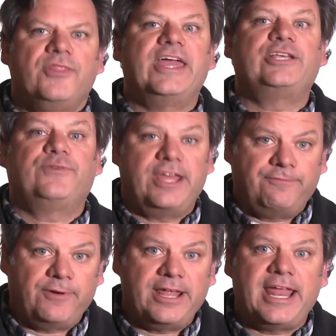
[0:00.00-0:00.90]
Thanks for
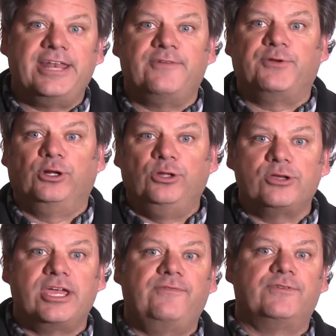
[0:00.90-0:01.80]
that, Fred. And if you're
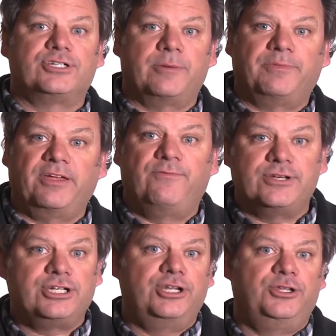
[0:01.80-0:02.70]
looking for something
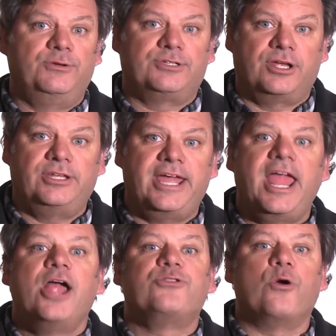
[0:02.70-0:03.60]
fishy to do
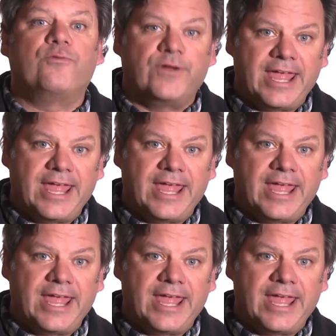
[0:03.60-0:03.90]
Sunday, don't